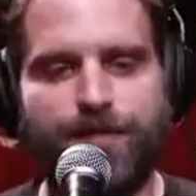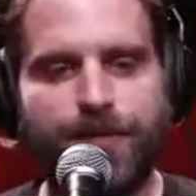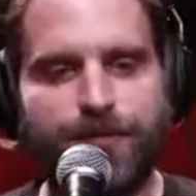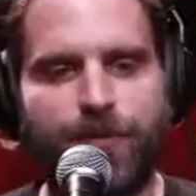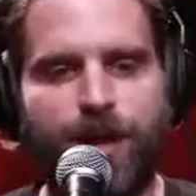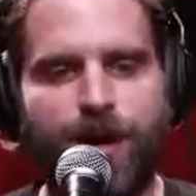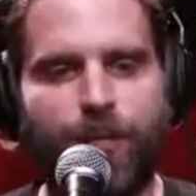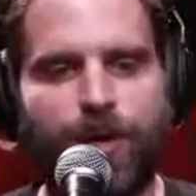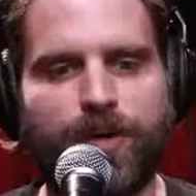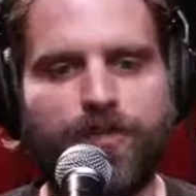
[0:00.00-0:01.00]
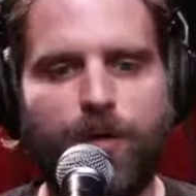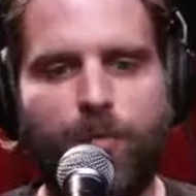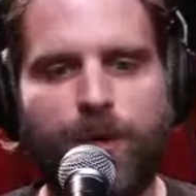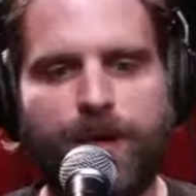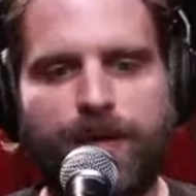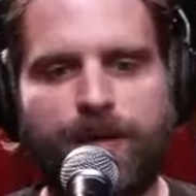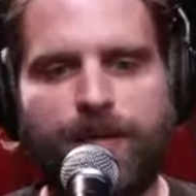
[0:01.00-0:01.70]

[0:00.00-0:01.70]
visual artwork. So when